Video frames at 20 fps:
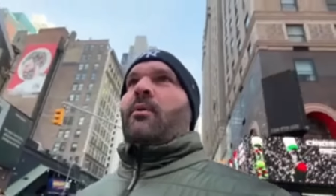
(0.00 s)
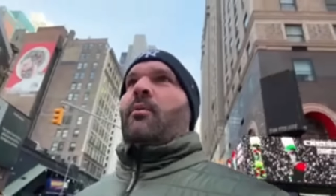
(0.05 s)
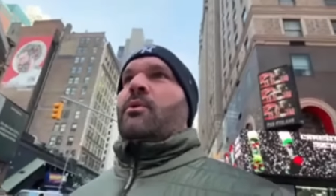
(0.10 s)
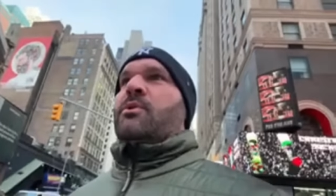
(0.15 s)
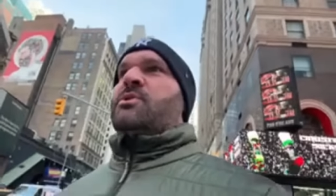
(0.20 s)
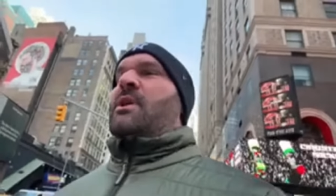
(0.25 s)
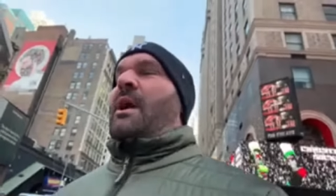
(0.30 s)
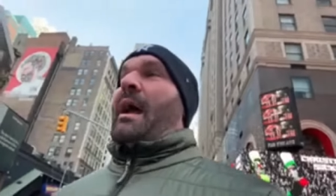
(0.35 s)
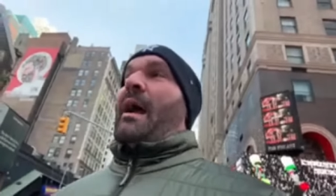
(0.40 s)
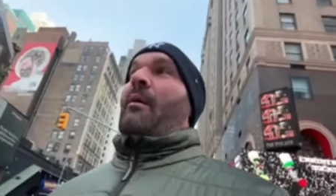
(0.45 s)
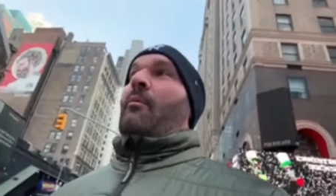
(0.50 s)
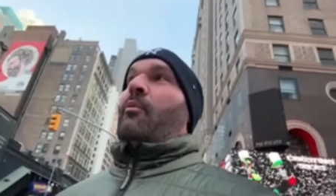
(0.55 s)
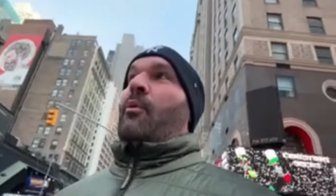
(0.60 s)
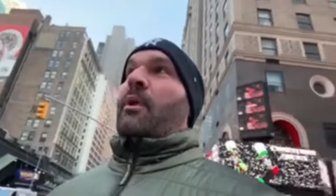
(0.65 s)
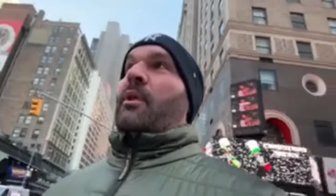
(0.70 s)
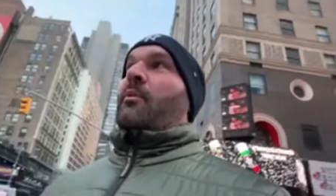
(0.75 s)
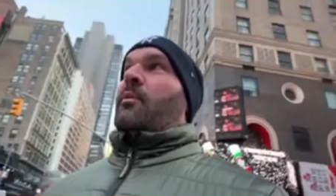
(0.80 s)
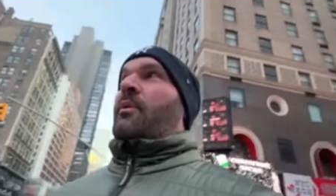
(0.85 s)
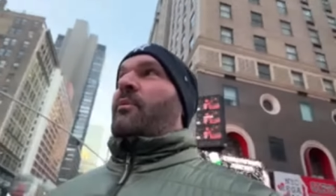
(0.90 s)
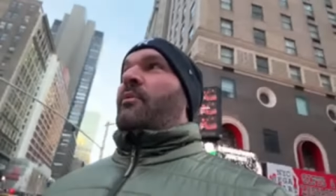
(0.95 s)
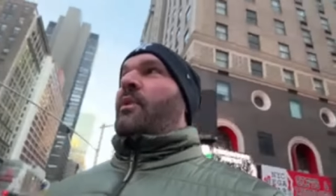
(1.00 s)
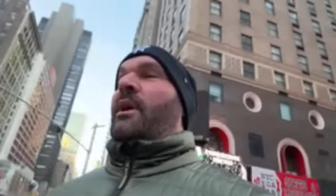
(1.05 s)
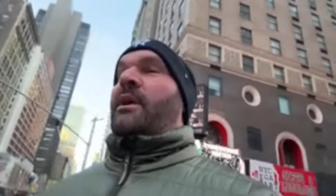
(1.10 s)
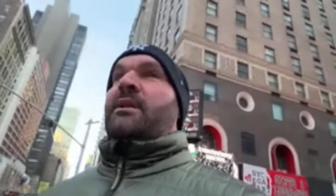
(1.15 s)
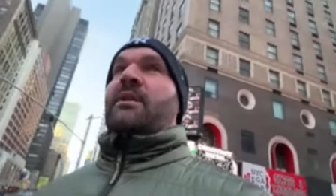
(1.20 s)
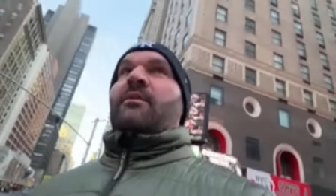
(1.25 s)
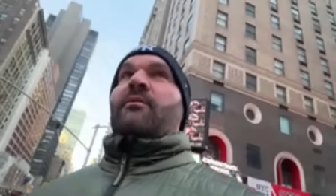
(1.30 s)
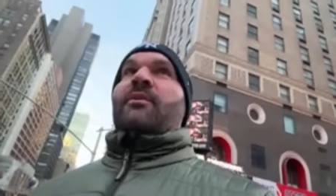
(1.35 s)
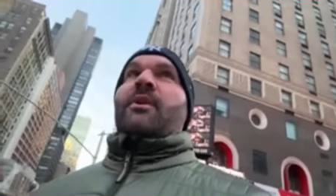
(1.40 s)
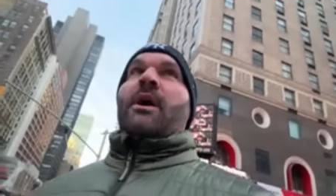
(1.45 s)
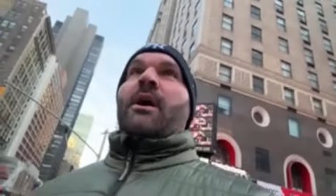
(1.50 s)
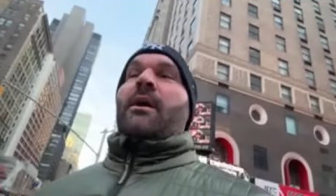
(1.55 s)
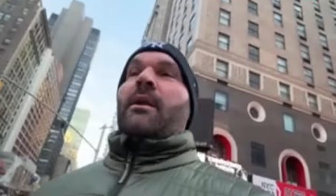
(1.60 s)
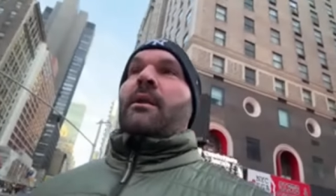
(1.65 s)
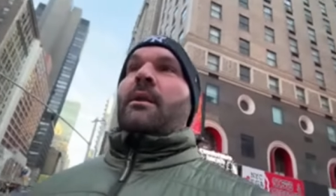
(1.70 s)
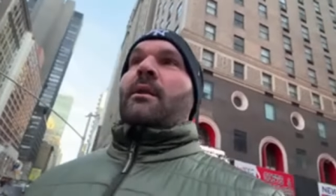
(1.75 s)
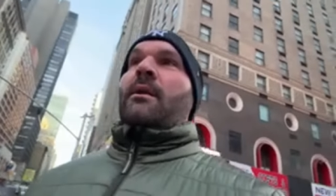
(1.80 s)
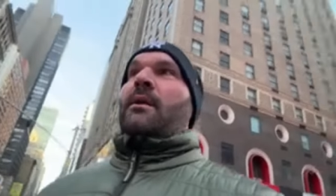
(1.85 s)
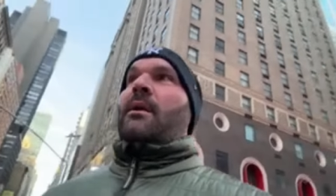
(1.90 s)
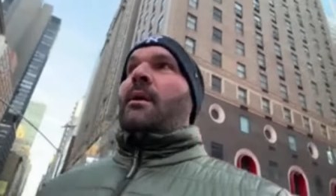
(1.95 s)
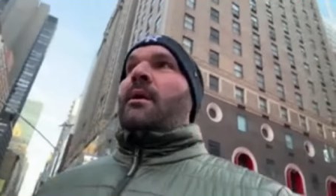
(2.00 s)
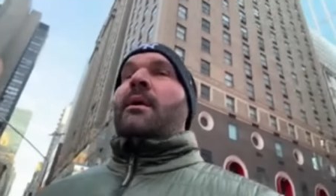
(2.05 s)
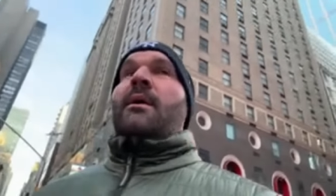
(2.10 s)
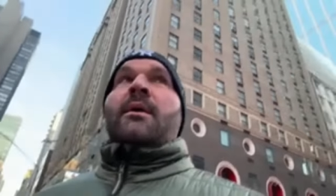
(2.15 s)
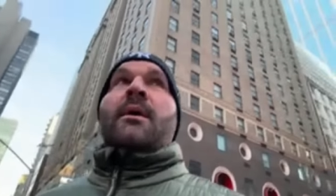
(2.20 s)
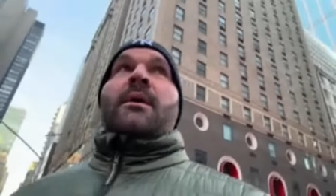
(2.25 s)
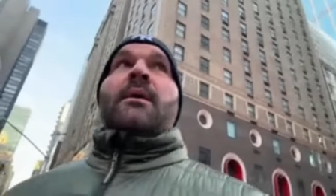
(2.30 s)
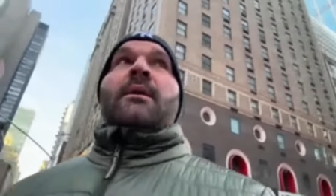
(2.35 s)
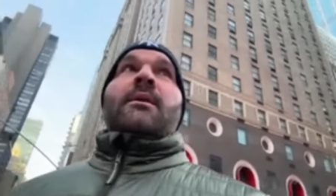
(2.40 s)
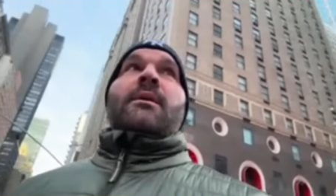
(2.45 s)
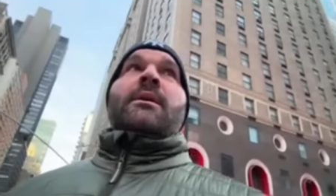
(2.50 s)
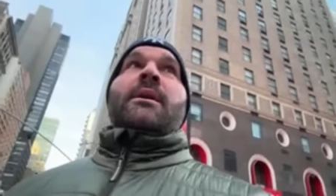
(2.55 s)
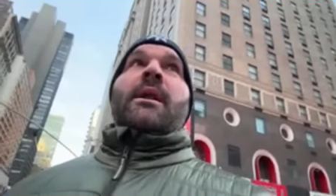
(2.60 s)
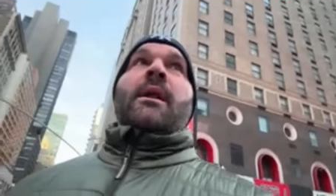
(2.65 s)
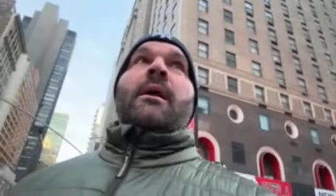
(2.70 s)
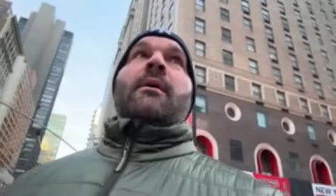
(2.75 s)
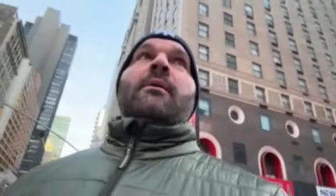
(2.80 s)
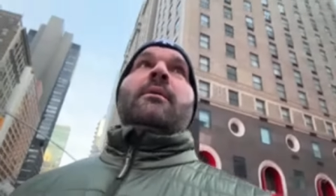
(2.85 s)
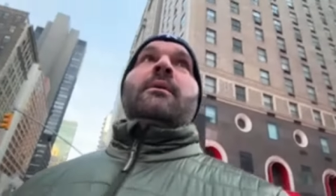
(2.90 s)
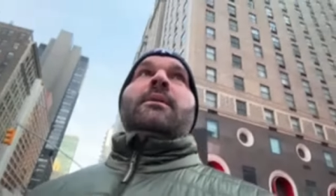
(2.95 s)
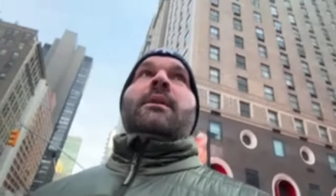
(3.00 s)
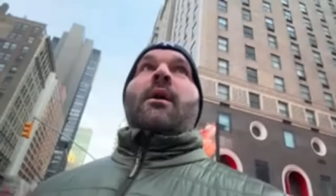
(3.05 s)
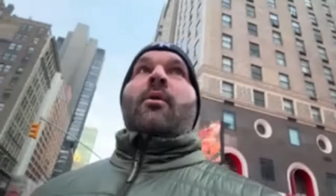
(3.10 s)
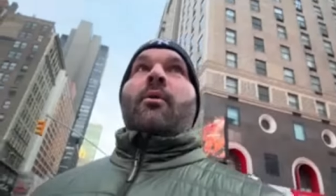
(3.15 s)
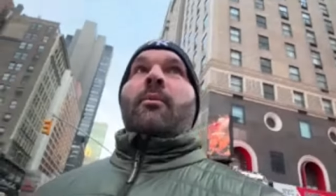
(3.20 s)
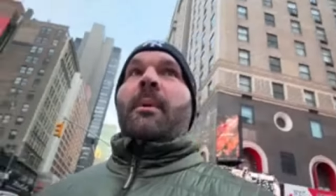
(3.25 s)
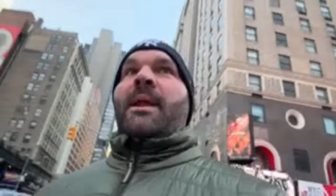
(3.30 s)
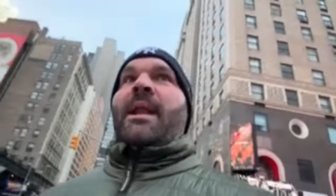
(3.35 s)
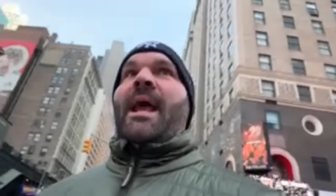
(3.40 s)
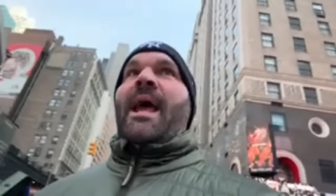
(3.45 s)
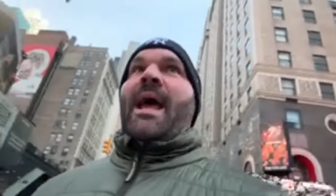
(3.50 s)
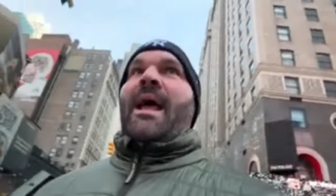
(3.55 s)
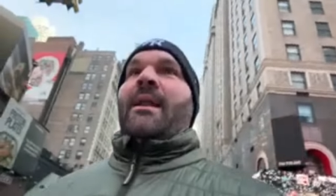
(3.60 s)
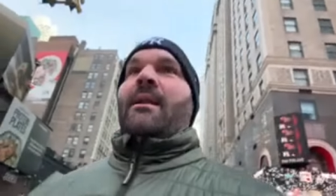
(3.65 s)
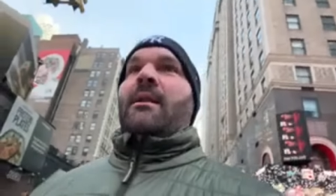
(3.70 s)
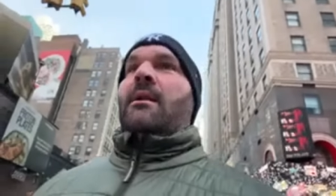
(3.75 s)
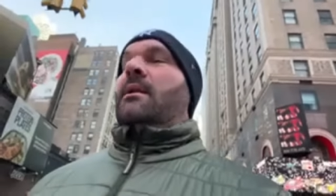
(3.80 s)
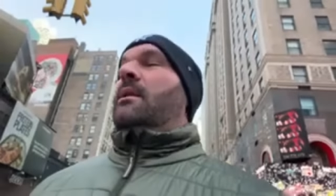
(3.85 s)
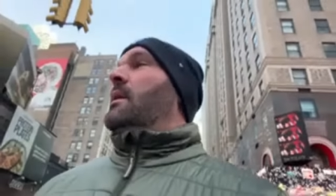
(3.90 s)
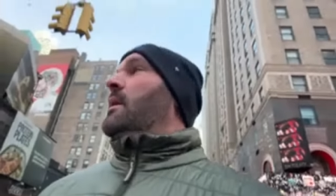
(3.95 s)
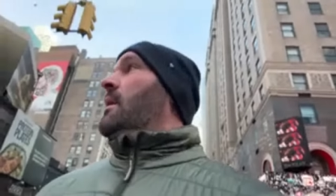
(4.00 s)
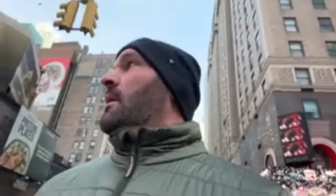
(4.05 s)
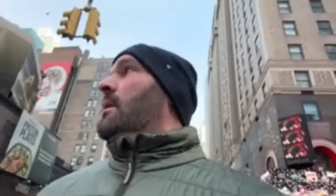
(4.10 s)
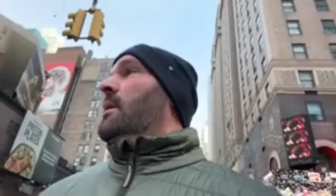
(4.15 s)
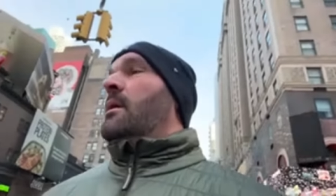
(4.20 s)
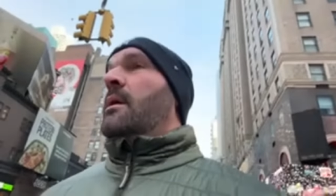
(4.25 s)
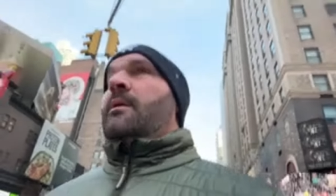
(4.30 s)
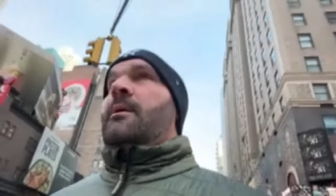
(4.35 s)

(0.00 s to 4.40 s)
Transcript: which I really would have liked to have done. You know, Lower Manhattan and